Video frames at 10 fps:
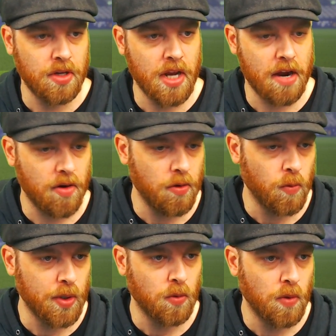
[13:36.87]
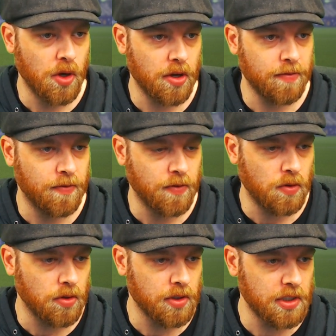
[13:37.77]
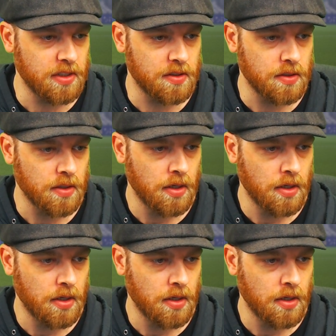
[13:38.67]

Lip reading: narrow will work for us.